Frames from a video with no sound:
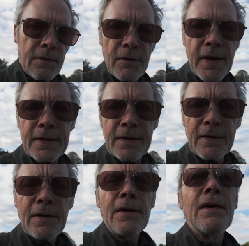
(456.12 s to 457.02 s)
great
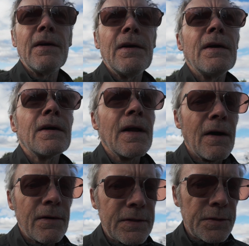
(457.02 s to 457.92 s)

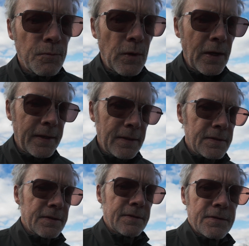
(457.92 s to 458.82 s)
courage and
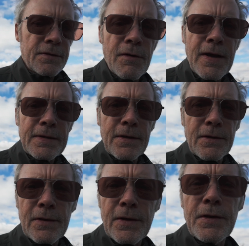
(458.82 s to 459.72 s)
willingness and surrender
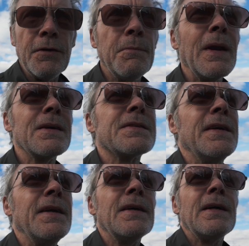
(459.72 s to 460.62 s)
and
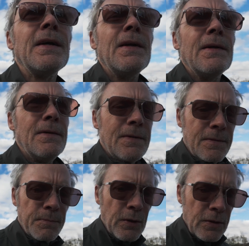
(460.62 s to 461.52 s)
humility,
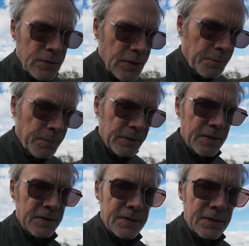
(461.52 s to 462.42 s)
but also
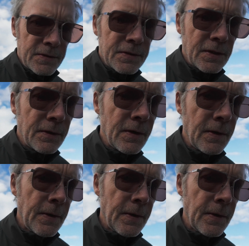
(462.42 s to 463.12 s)
persistence and